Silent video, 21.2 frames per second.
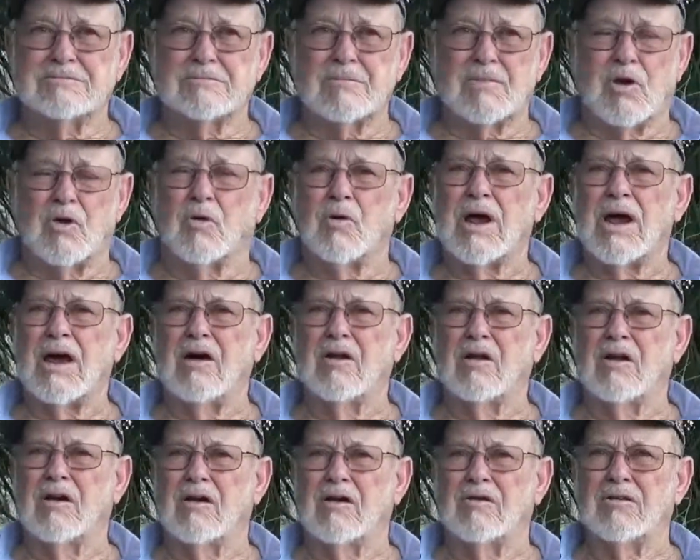corral
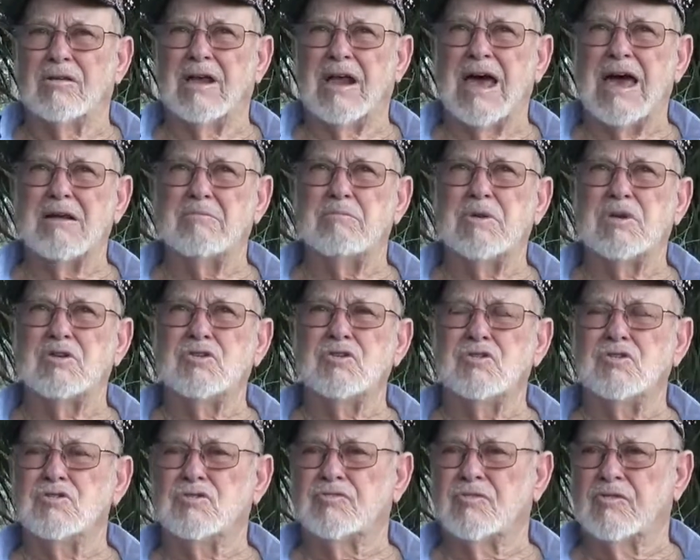there that had been
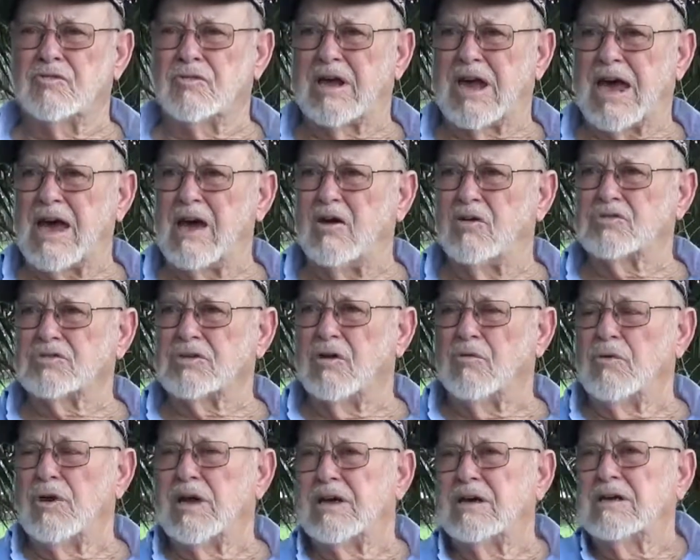used for cows, I
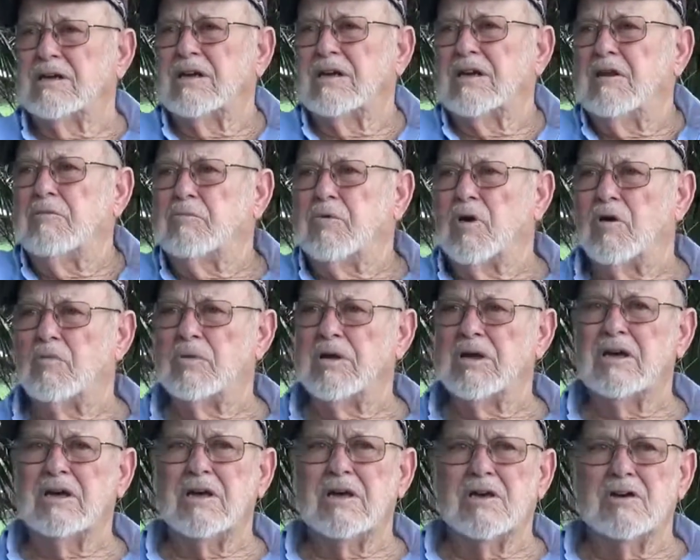reckon, and they probably
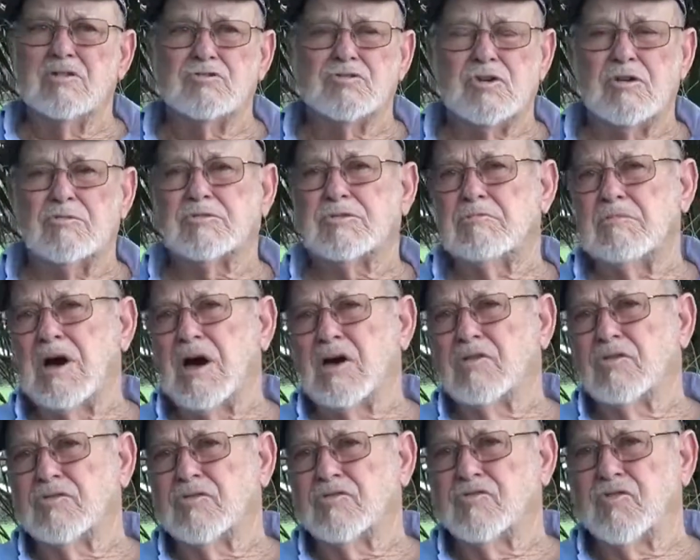shifted them out
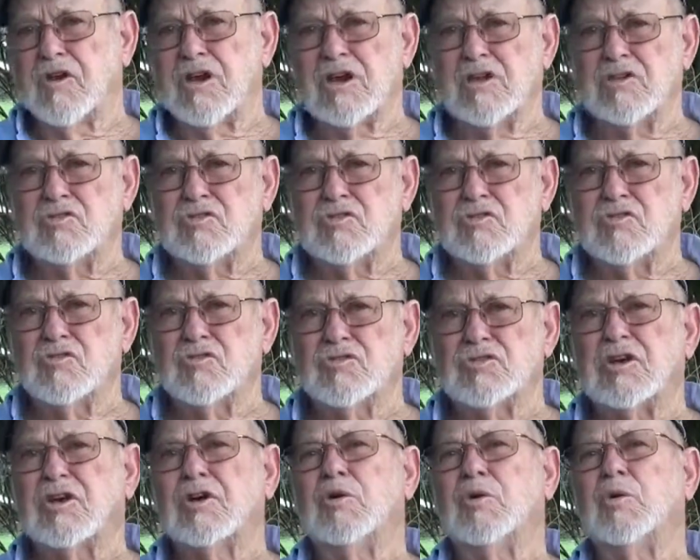on the train years
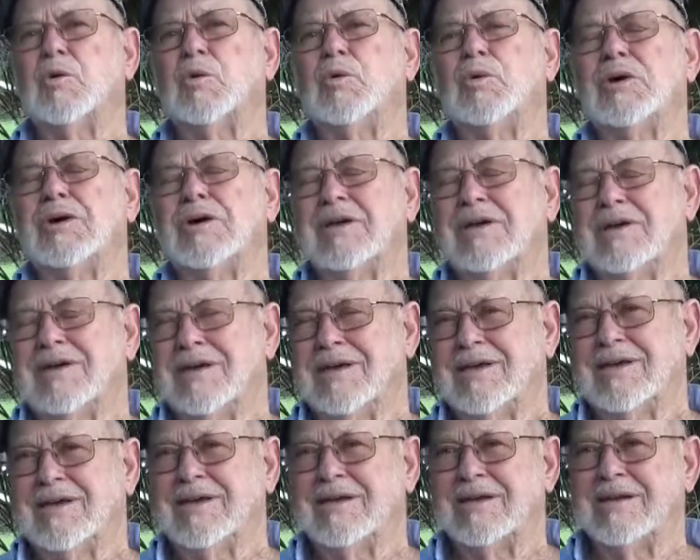ago,
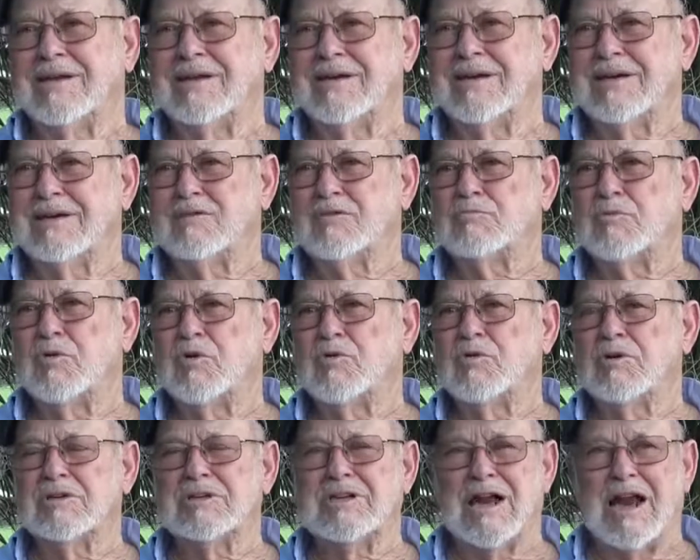and it was pretty
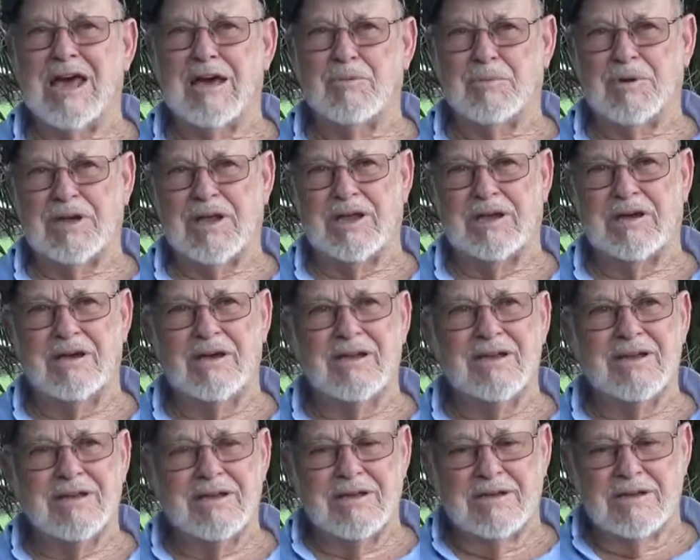well dilapidated.
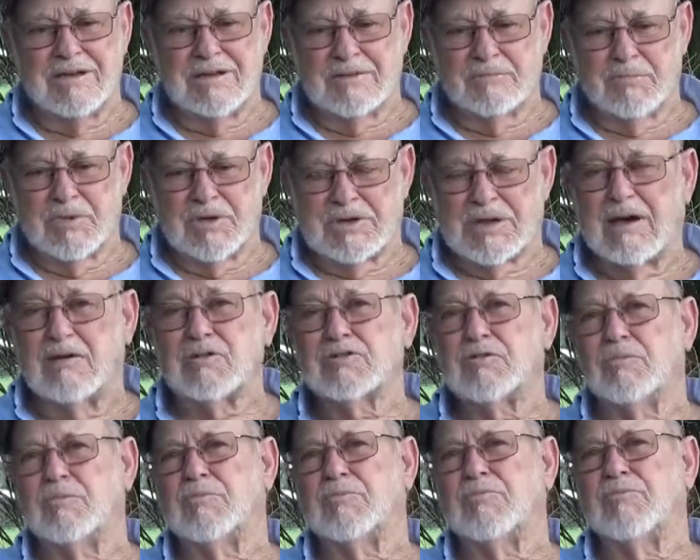But that was
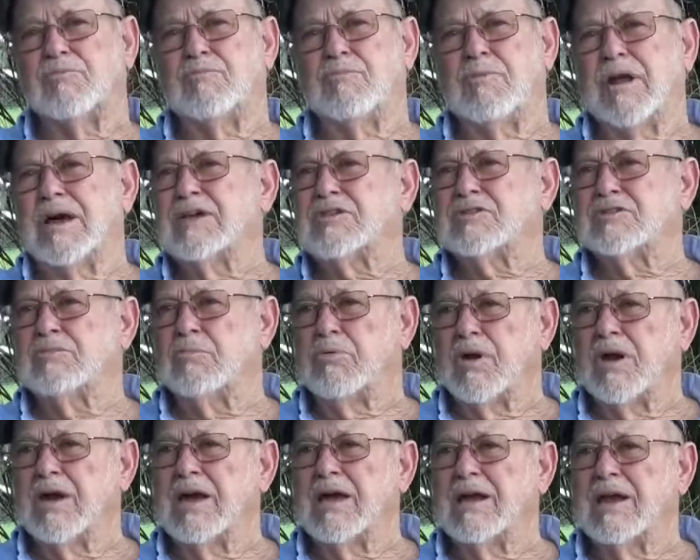a place to
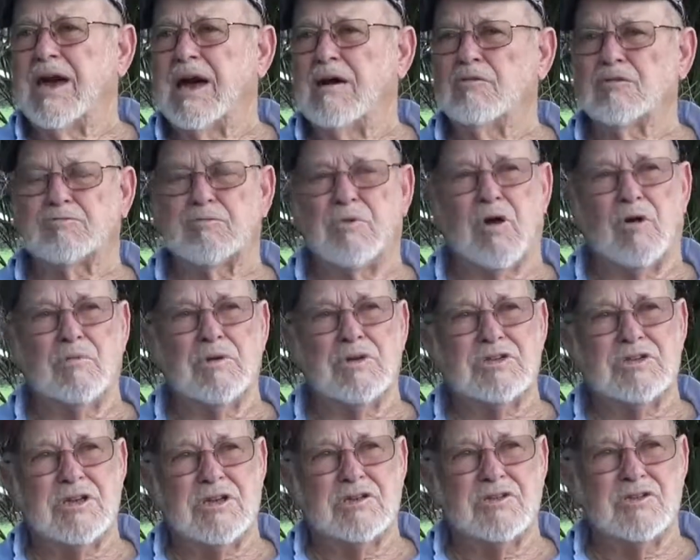play, and I was probably
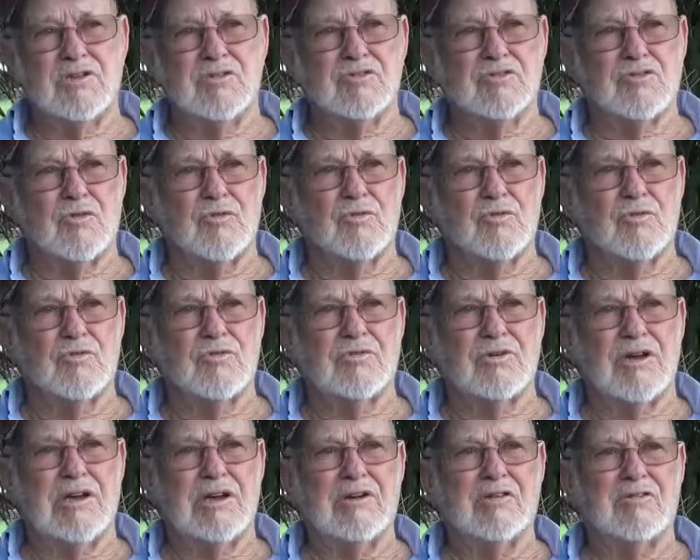10 years old,
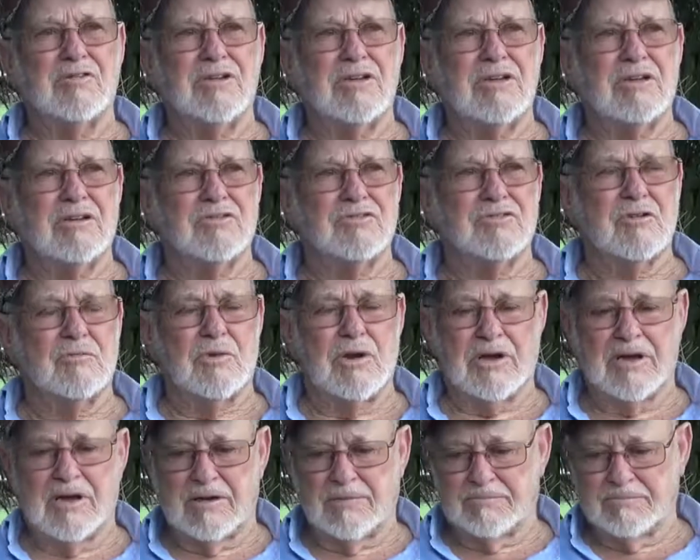8 or 10, something like that.